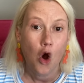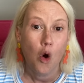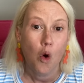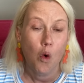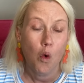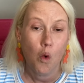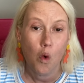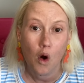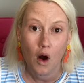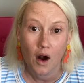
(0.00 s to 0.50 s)

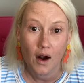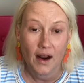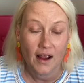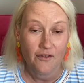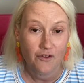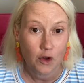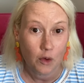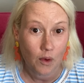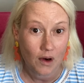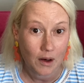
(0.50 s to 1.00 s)
or
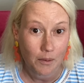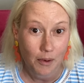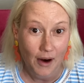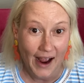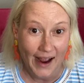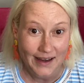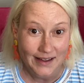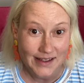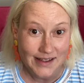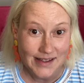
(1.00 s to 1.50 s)
if you want to
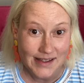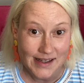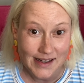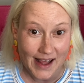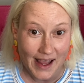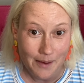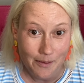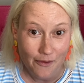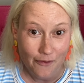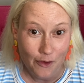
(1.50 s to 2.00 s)
practice the
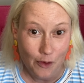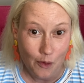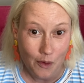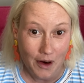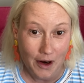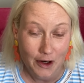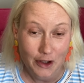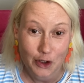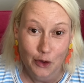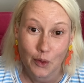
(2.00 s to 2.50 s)
day
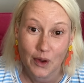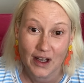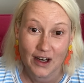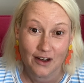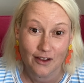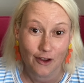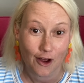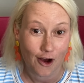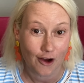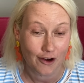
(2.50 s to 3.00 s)
before, you
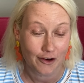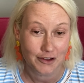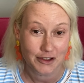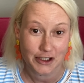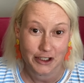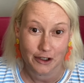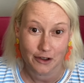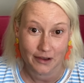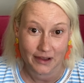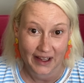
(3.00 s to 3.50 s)
can log
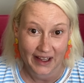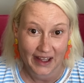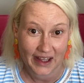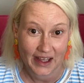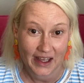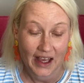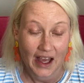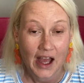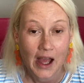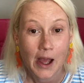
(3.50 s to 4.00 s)
onto your
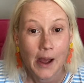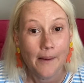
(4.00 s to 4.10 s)
link.